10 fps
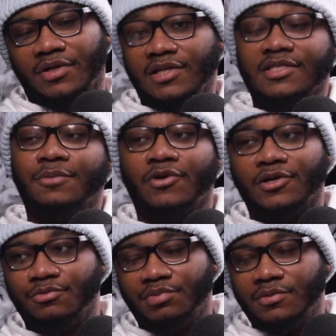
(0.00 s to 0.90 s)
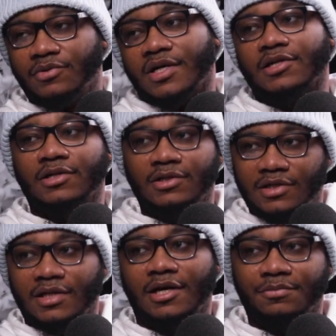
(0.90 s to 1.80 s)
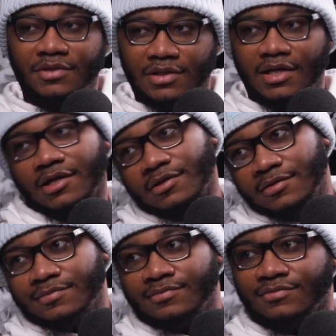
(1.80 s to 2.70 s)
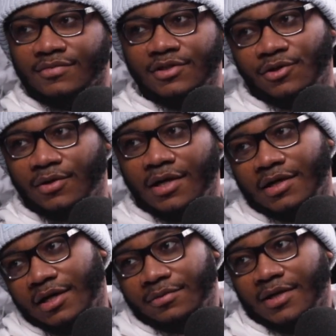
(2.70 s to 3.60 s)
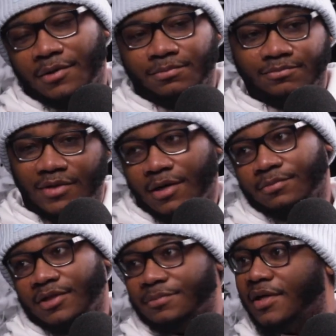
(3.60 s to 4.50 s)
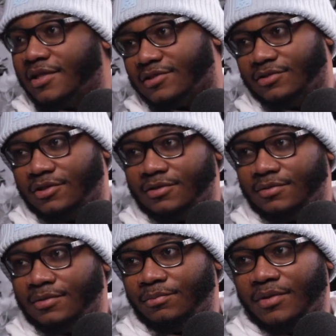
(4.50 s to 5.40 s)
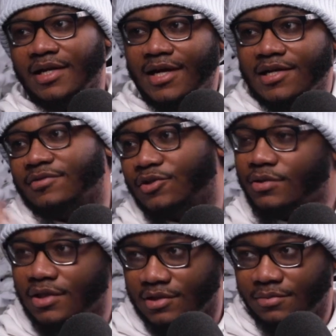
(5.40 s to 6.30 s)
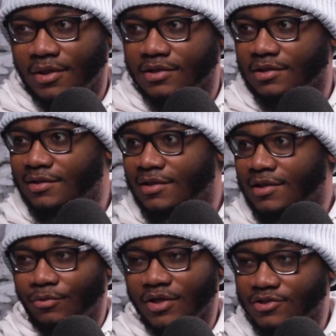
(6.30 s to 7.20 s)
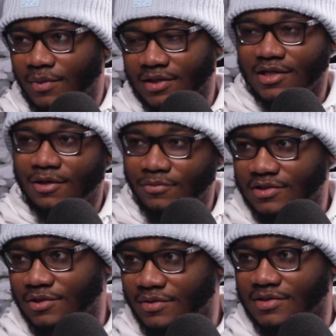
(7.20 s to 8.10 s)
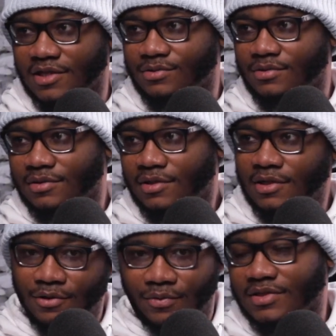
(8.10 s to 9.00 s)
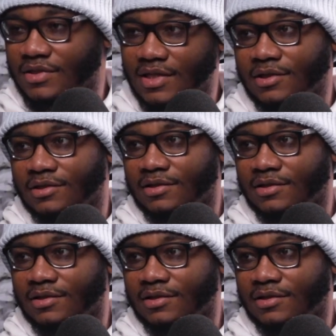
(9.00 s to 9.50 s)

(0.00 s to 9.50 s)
because I'm around you, people kind of looking at me like, you know, I'm up next, you know? Yeah. But then I never do nothing about it. Waste my time, waste the potential, wasted talent.